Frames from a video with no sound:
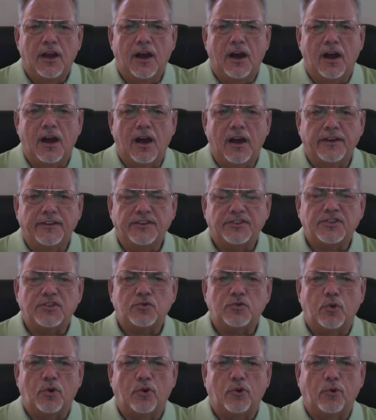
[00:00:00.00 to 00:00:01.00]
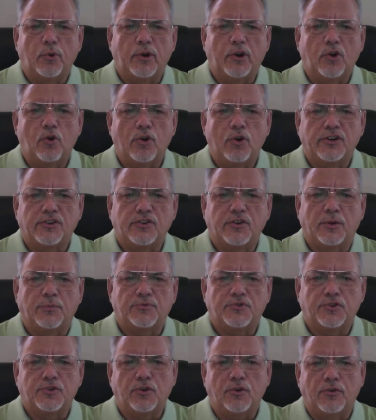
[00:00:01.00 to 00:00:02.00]
And this is where we're going to
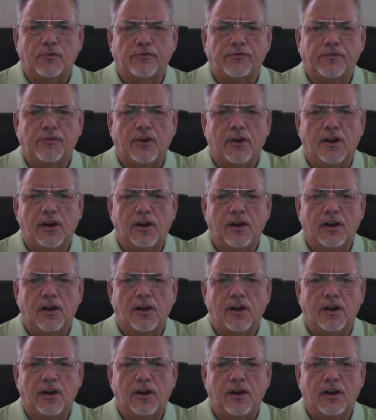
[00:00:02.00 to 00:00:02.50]
observe